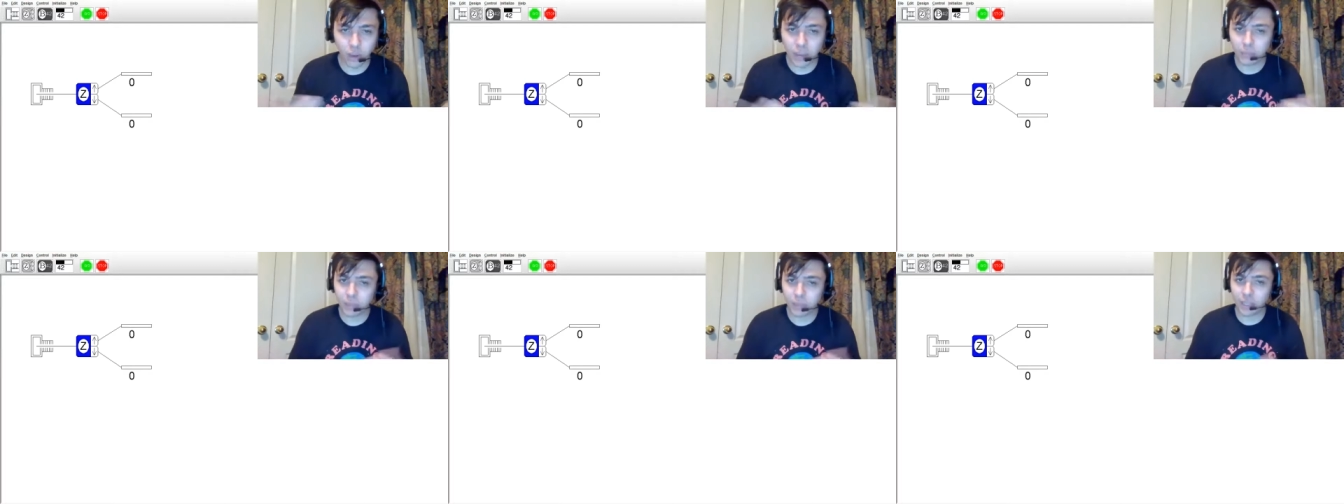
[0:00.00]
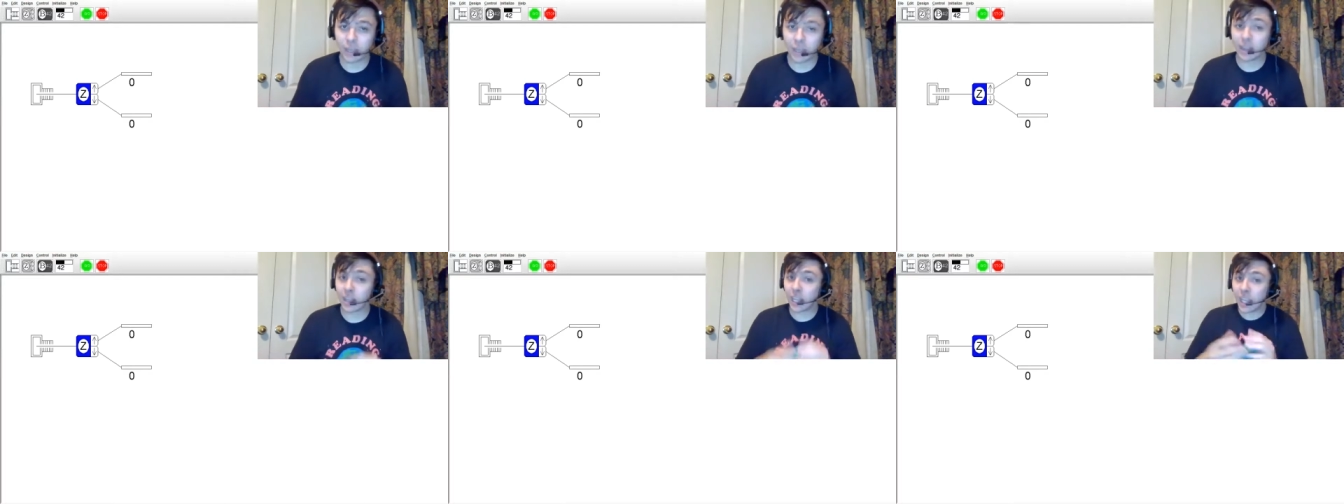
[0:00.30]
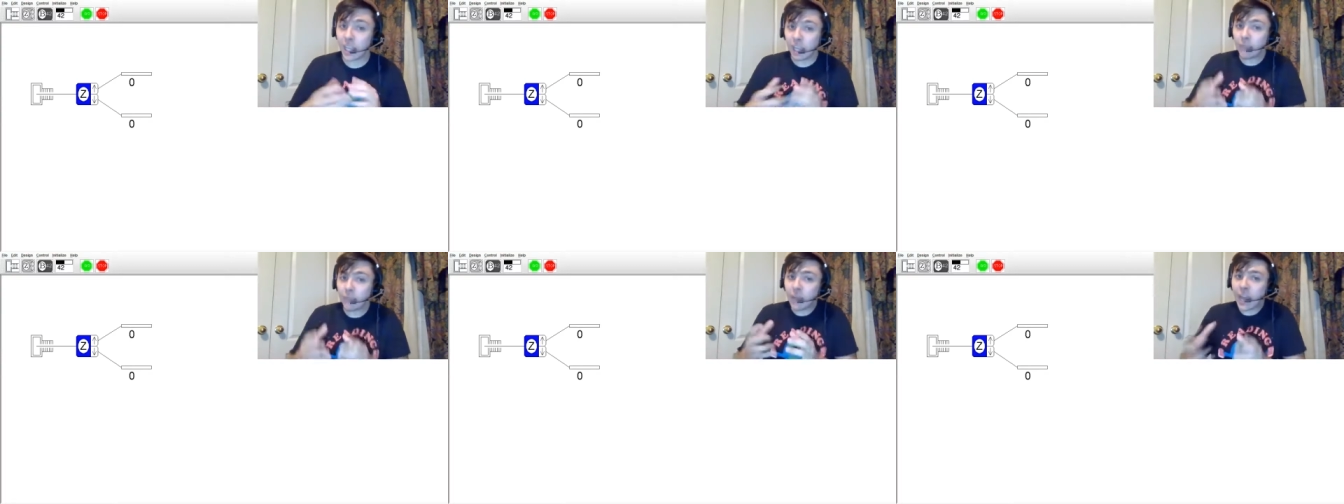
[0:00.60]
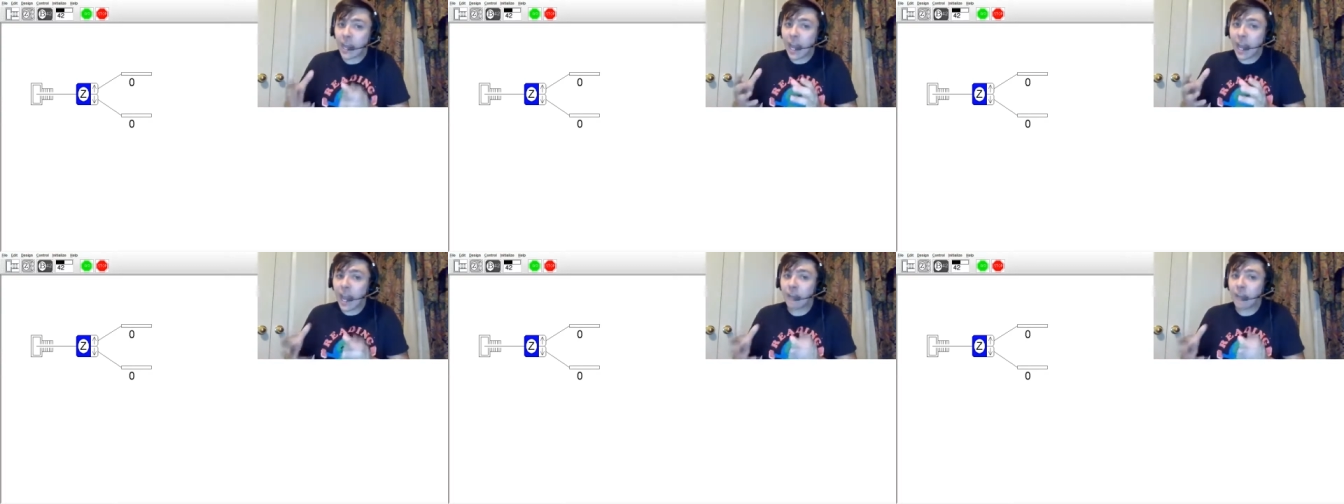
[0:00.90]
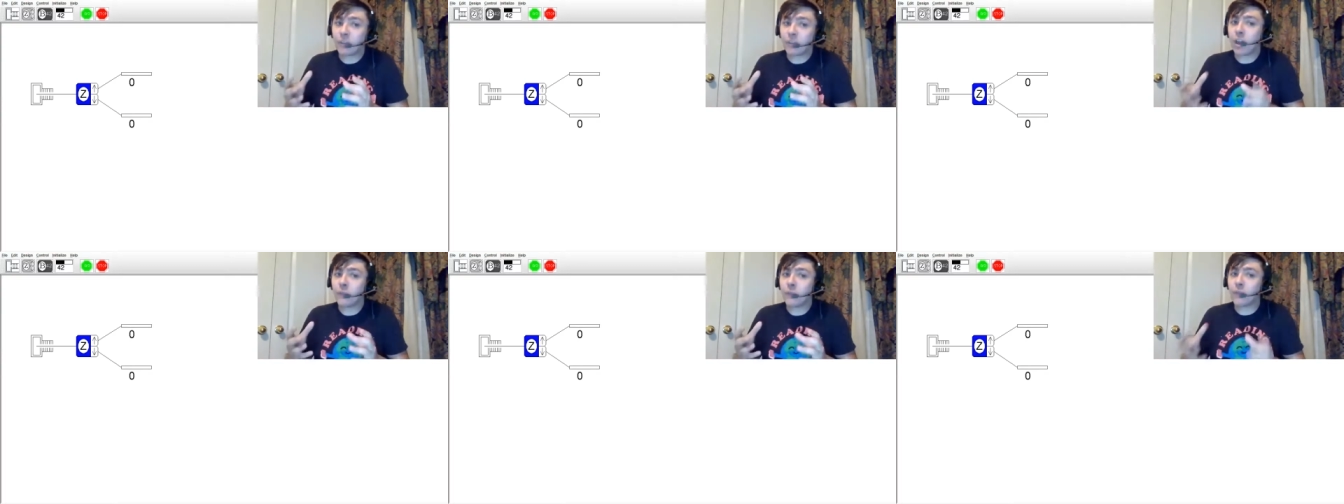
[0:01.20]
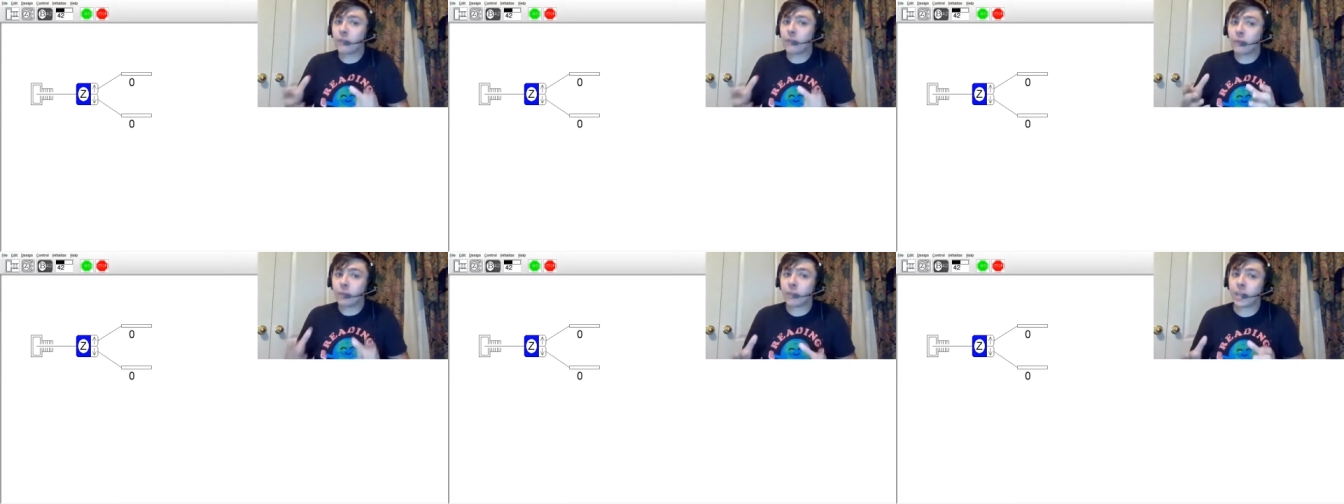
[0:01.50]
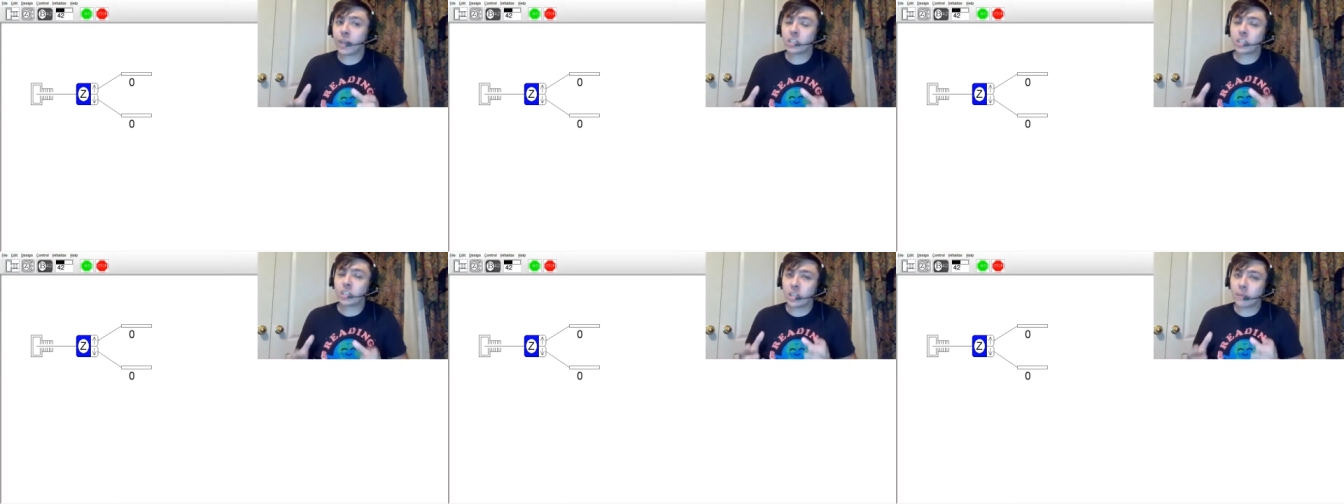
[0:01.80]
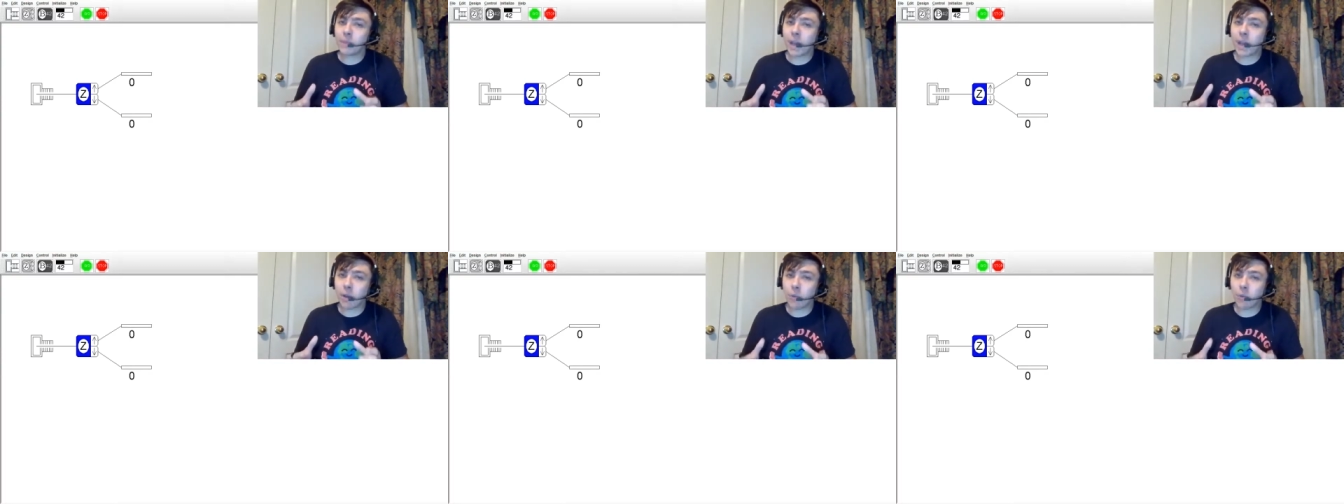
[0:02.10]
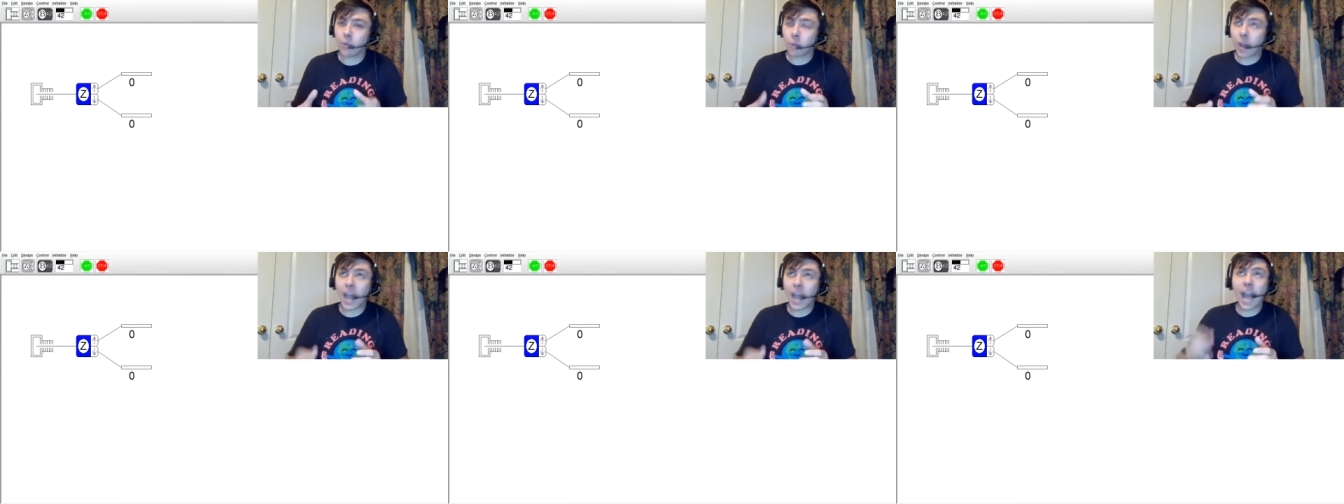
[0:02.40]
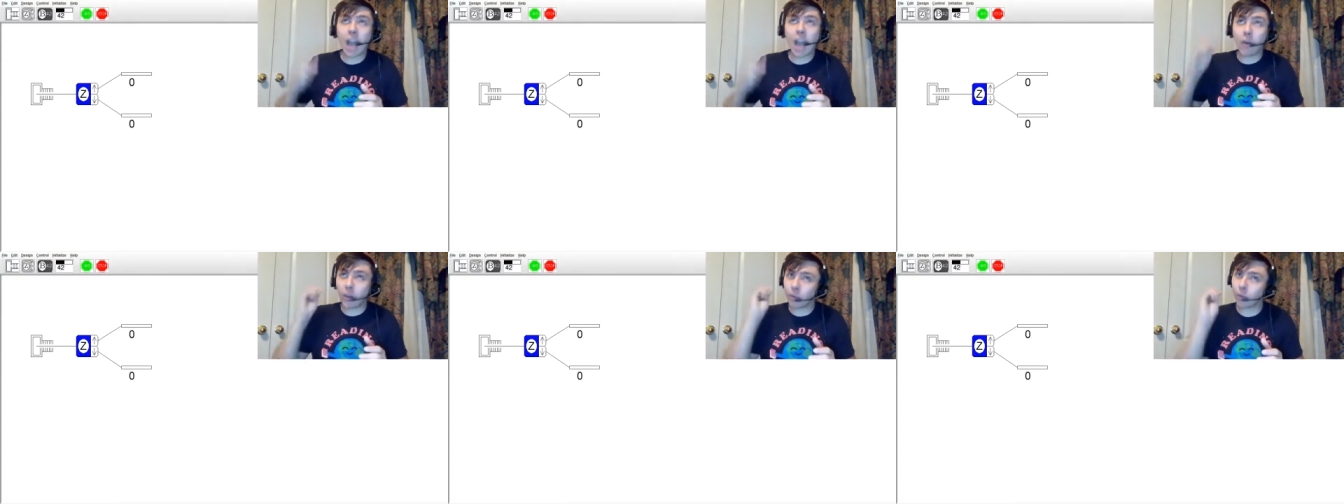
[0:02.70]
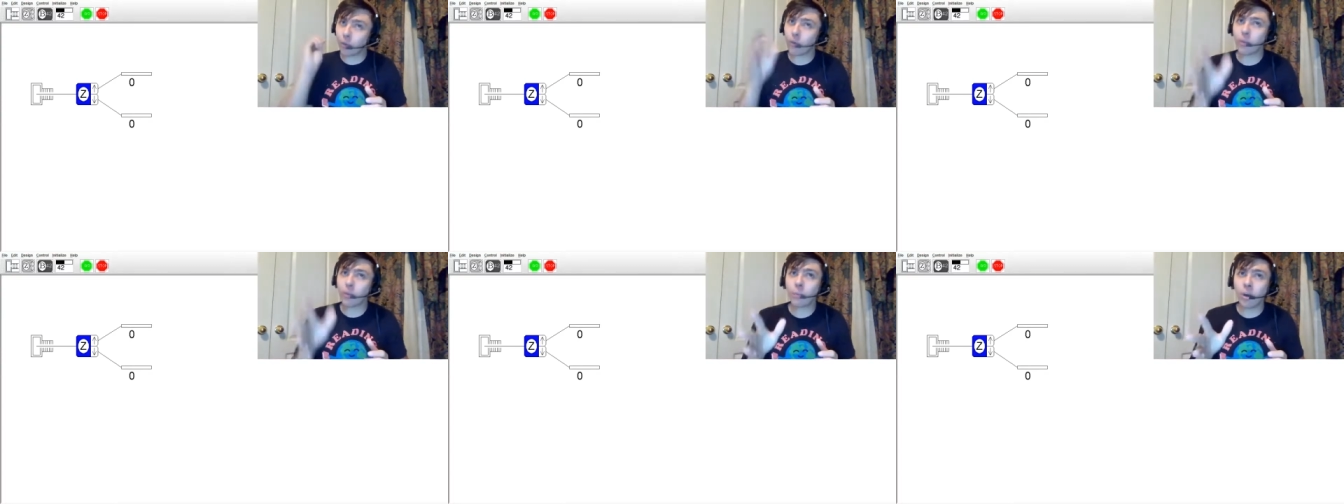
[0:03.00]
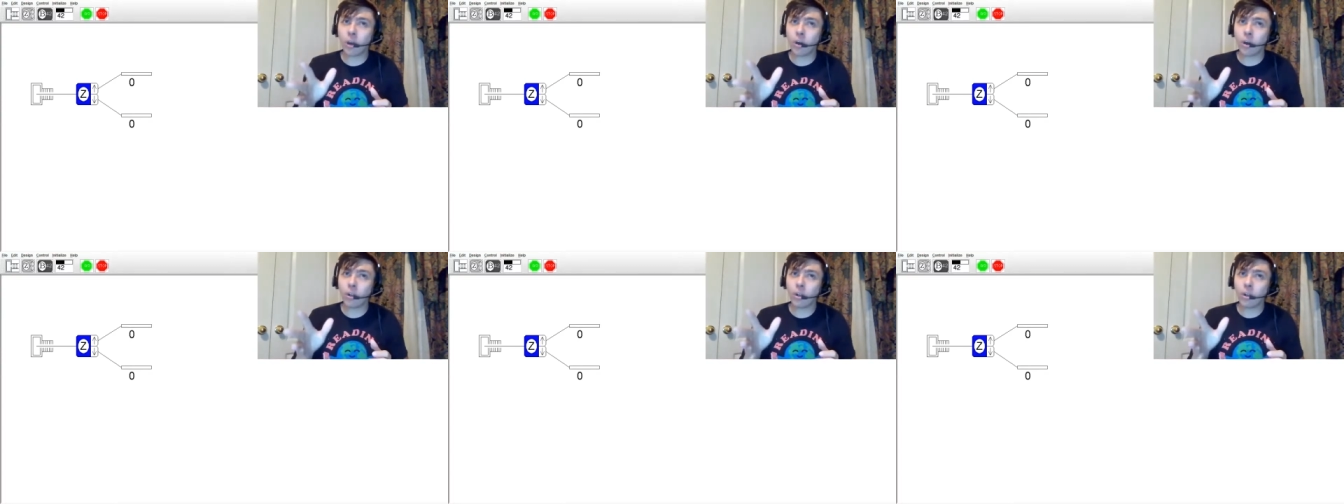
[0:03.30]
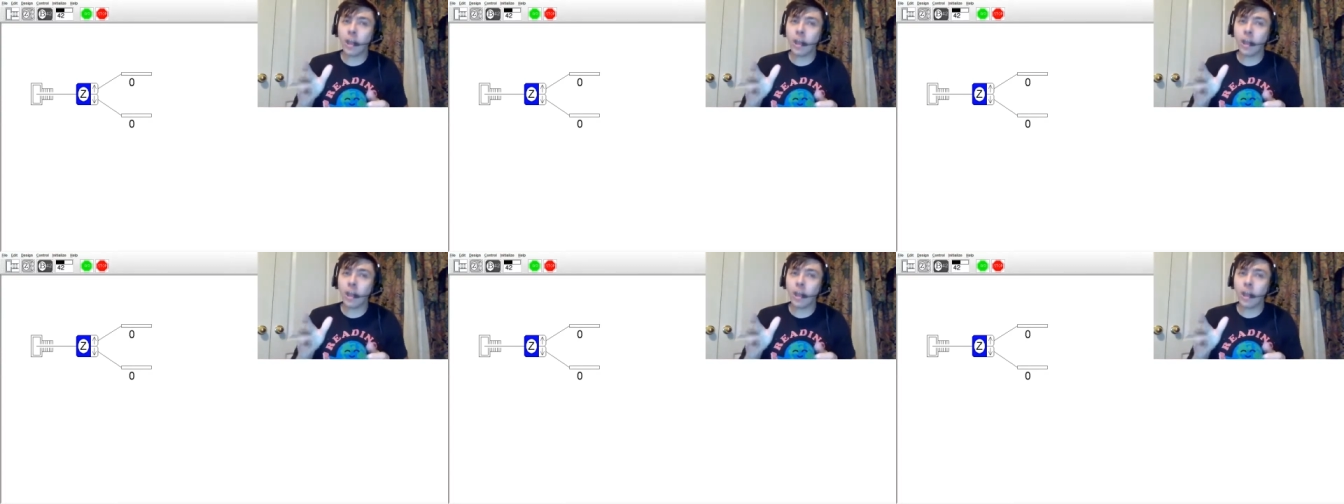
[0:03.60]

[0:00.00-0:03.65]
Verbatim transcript: Because if I have enough information about how I throw the ball,